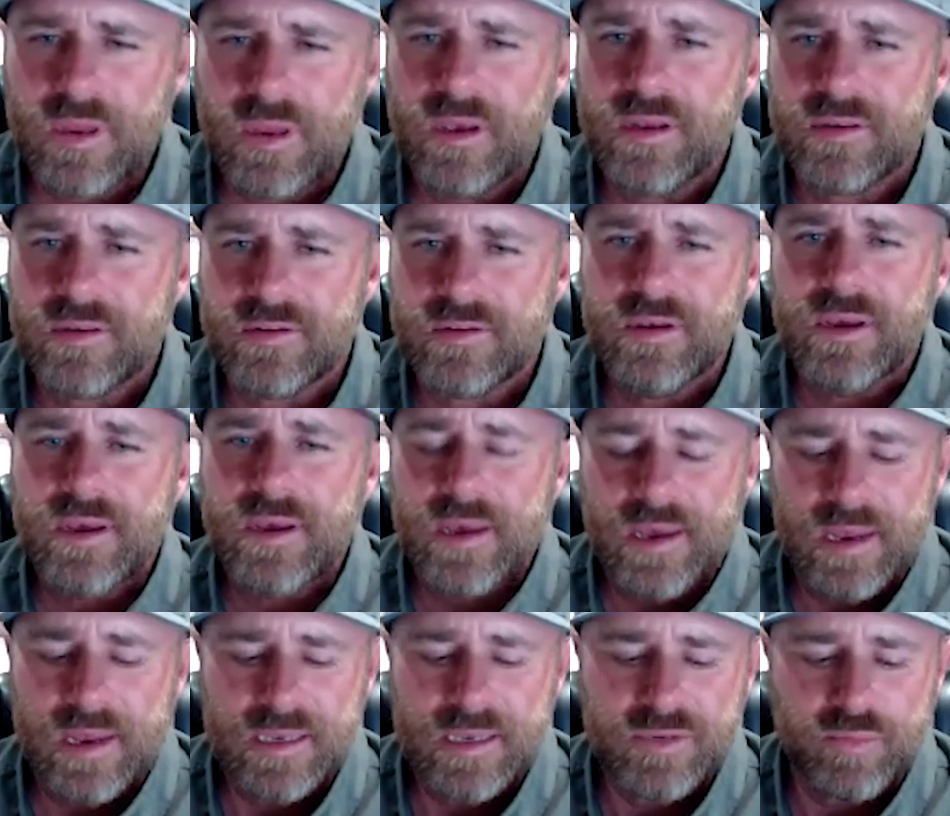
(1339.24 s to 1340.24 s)
it's
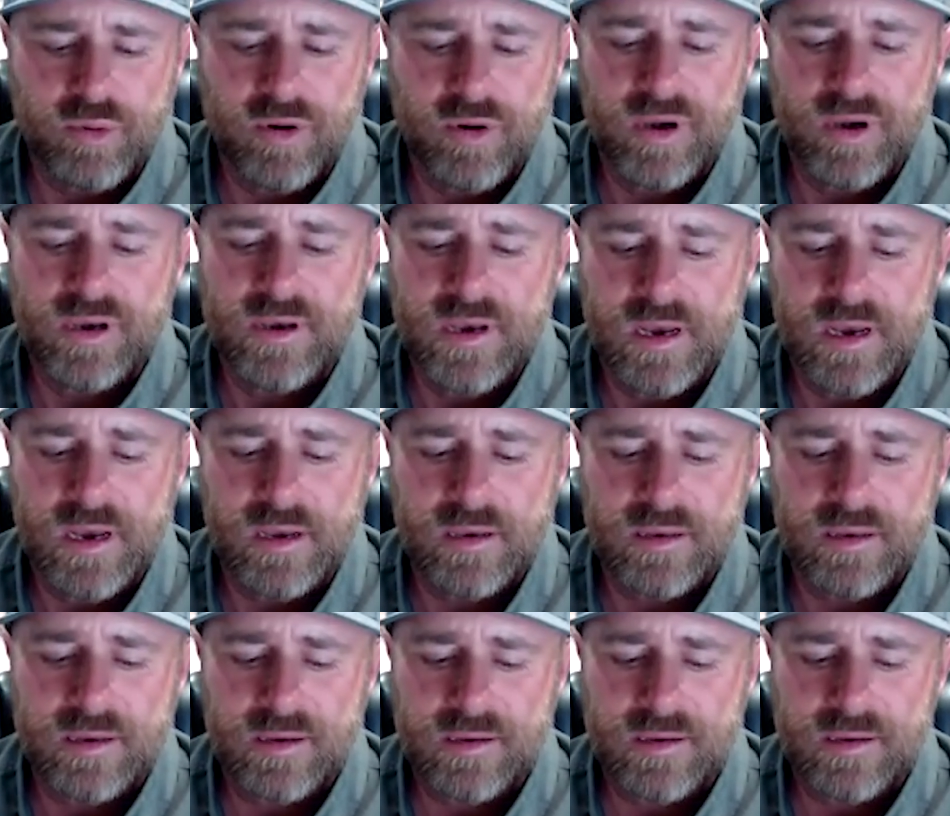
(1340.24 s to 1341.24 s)
it's pretty
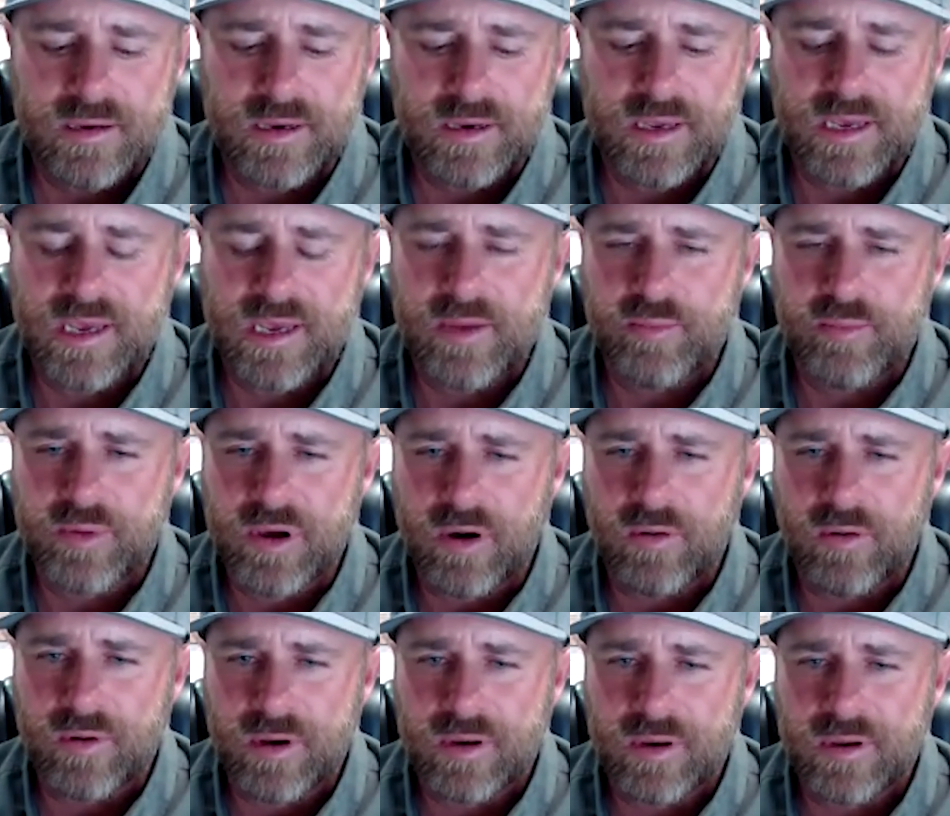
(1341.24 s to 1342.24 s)
neat to keep
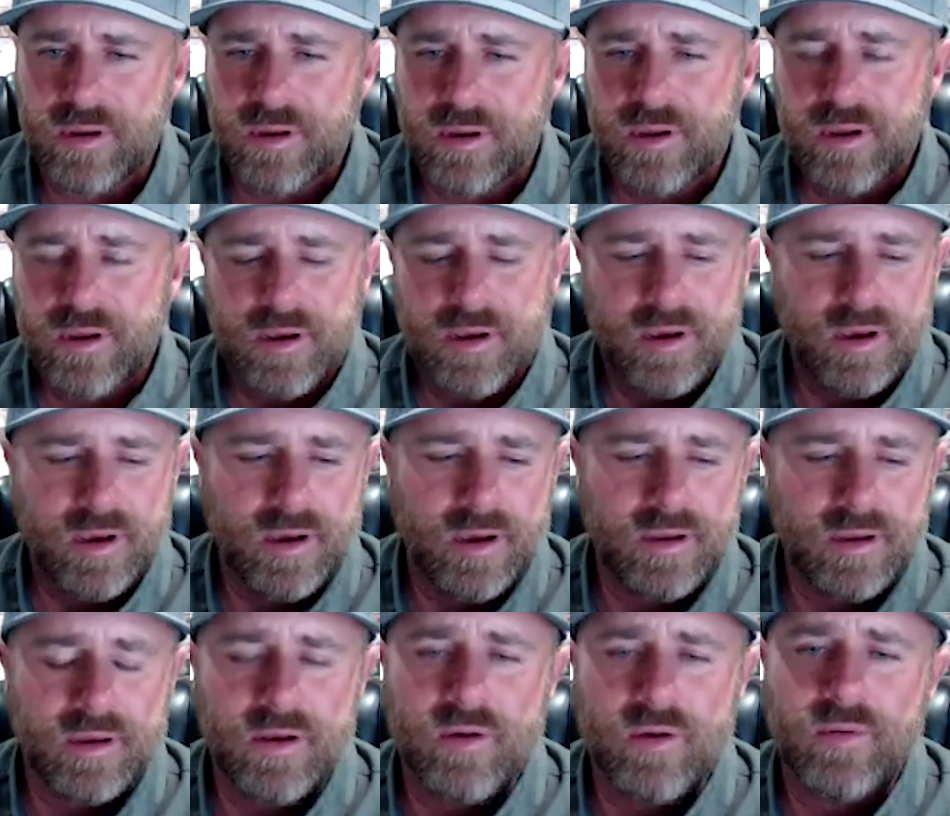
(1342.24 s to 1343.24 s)
going.
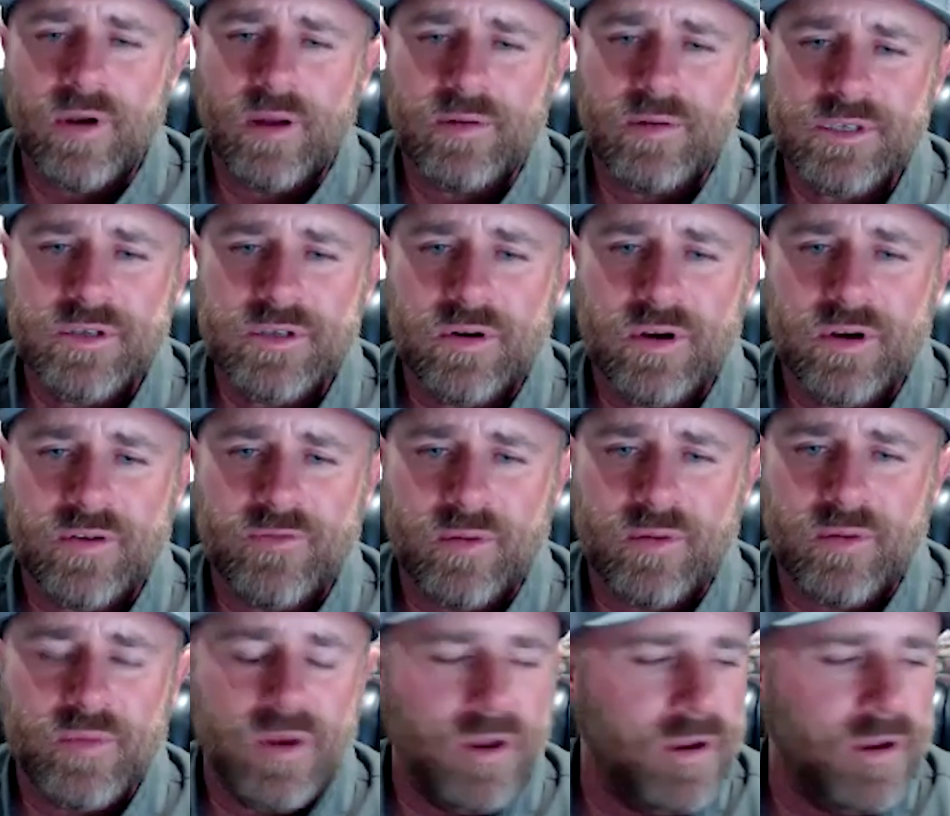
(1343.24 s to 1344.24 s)
When I was learning
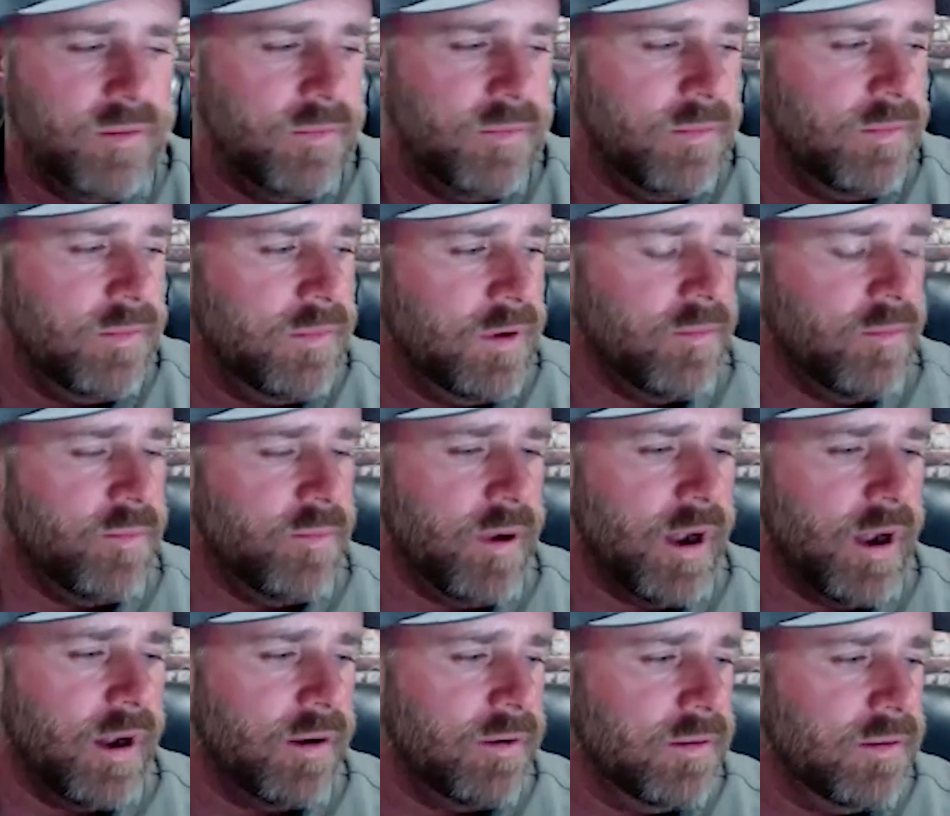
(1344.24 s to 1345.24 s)
from him
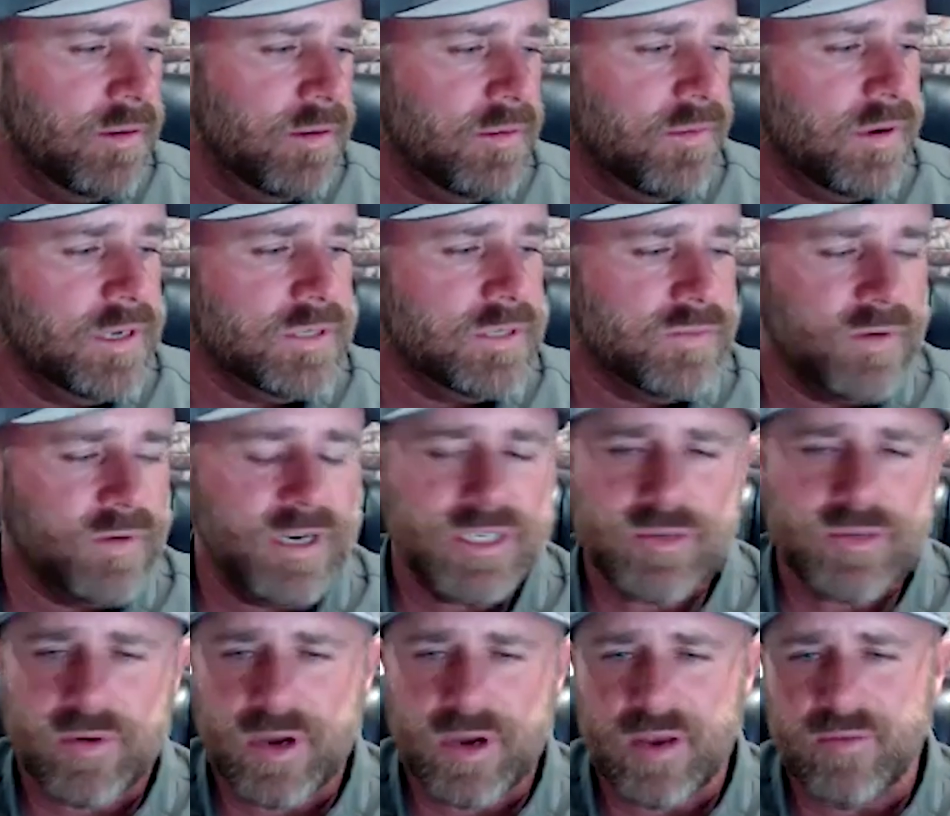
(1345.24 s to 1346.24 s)
about when his
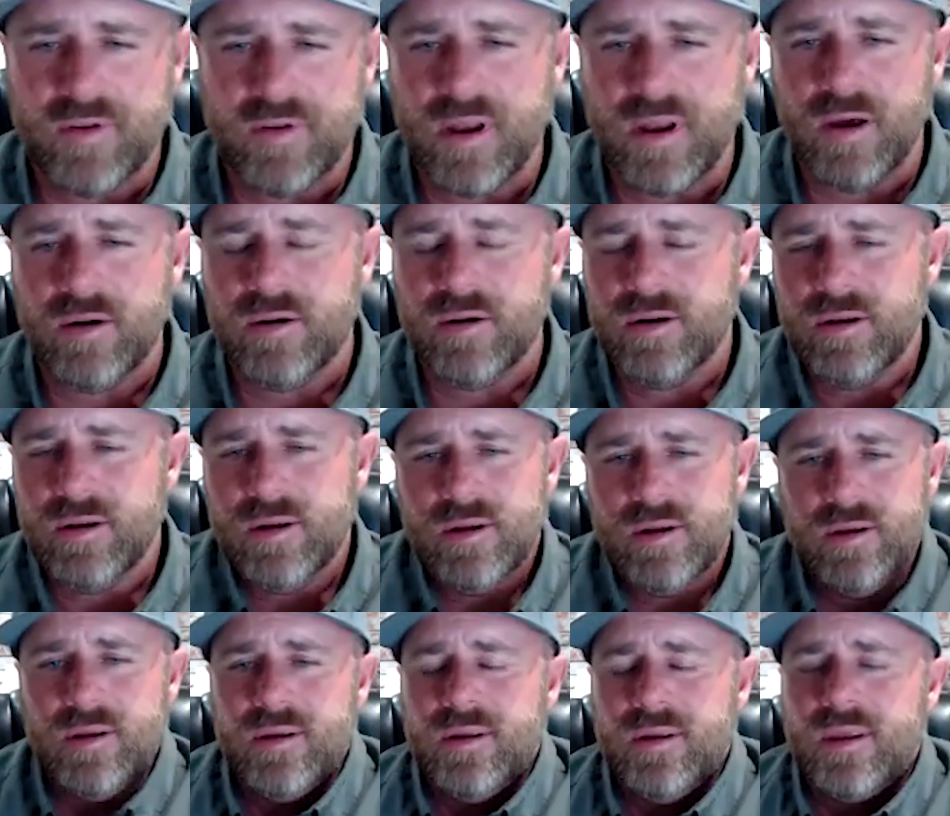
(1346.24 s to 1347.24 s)
wrists were given out,
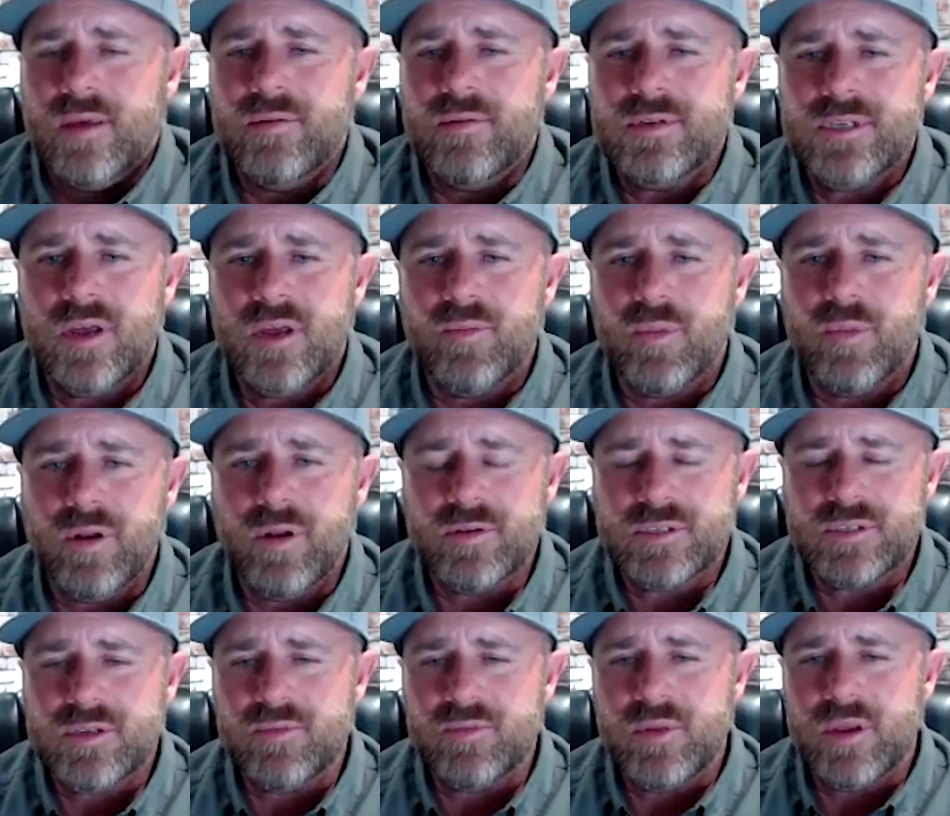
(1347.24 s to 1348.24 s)
it was
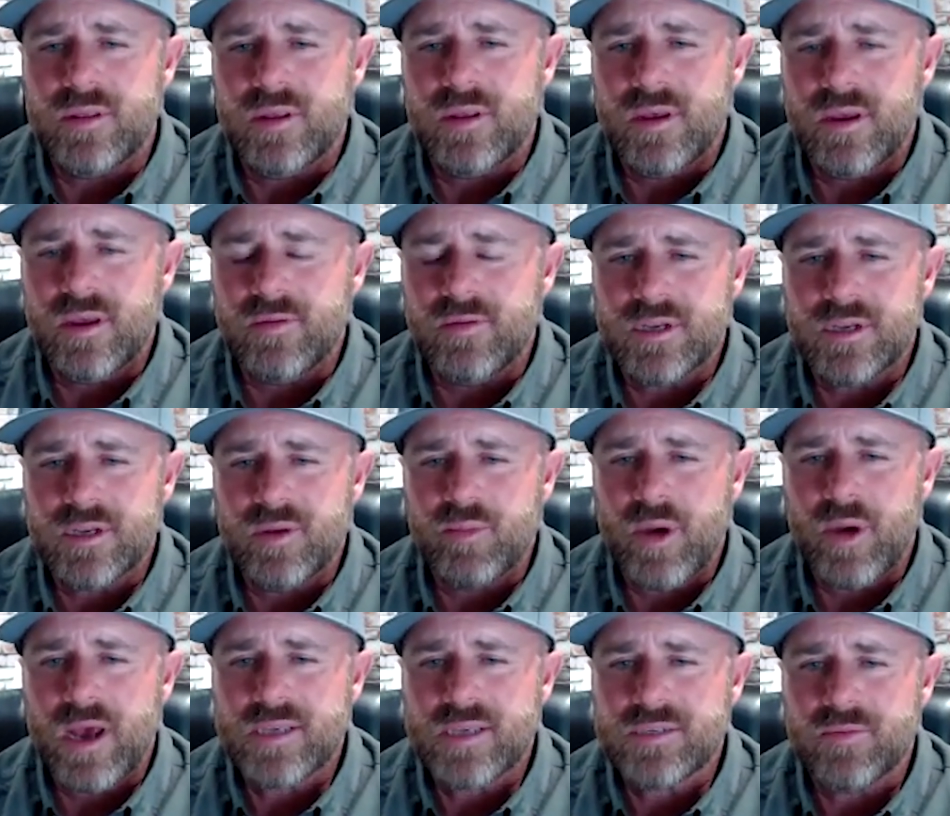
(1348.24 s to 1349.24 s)
unbeknownst to me that he was going to
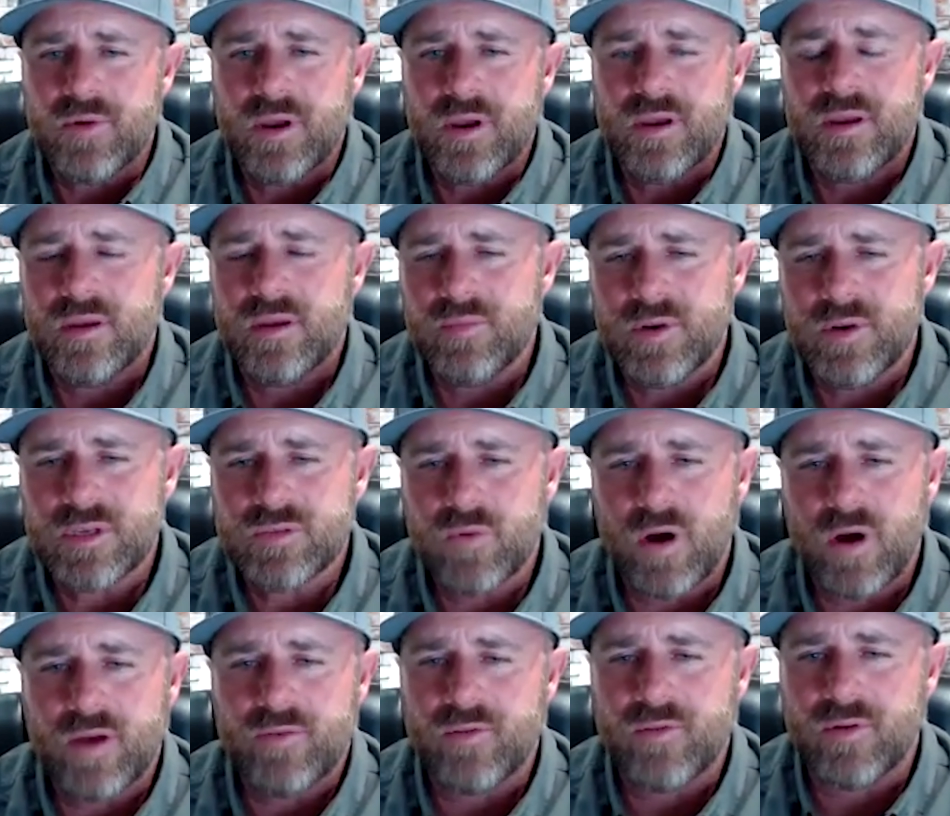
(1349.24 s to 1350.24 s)
pass away. Him and his
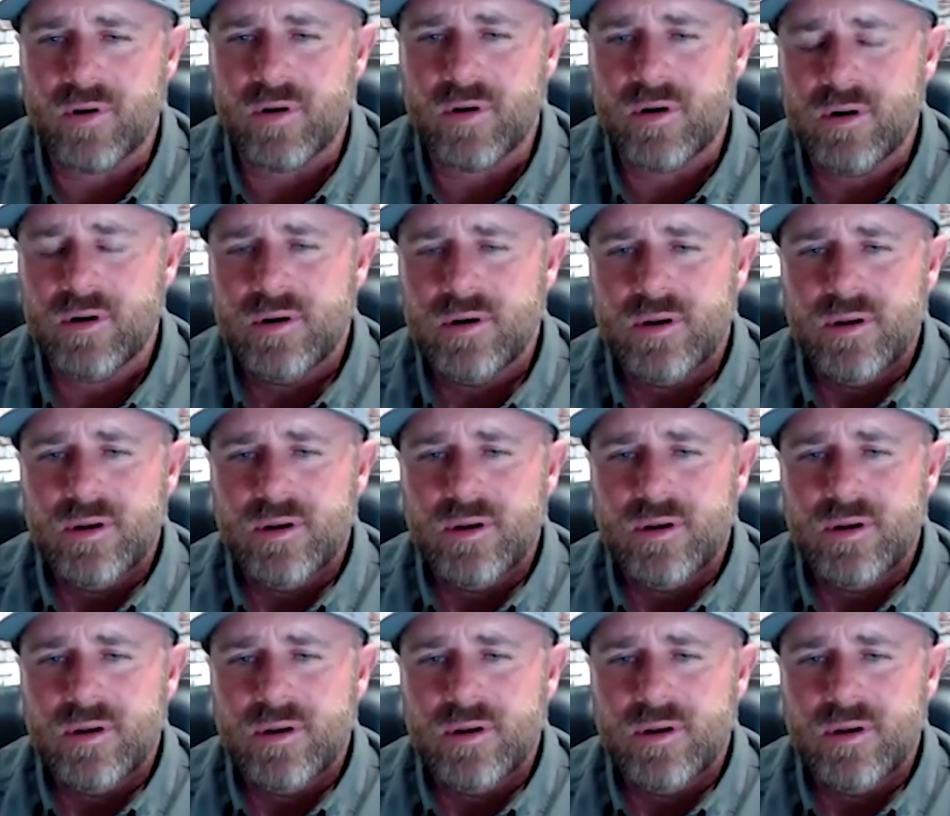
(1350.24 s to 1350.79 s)
wife were